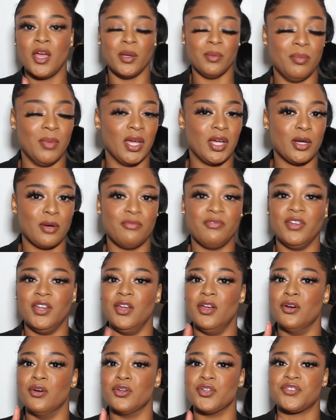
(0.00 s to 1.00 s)
makeup
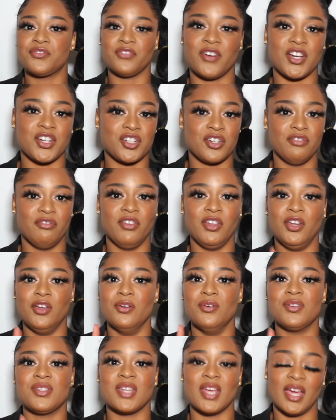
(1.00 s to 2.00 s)
videos, fashion
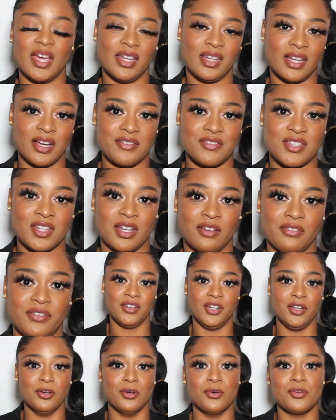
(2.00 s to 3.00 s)
videos, and lifestyle
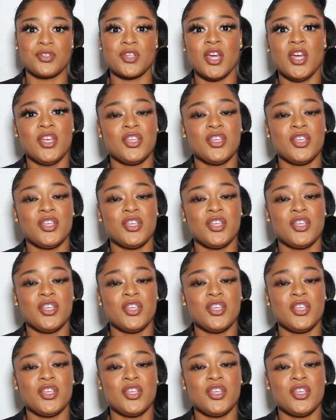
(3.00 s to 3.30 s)
videos.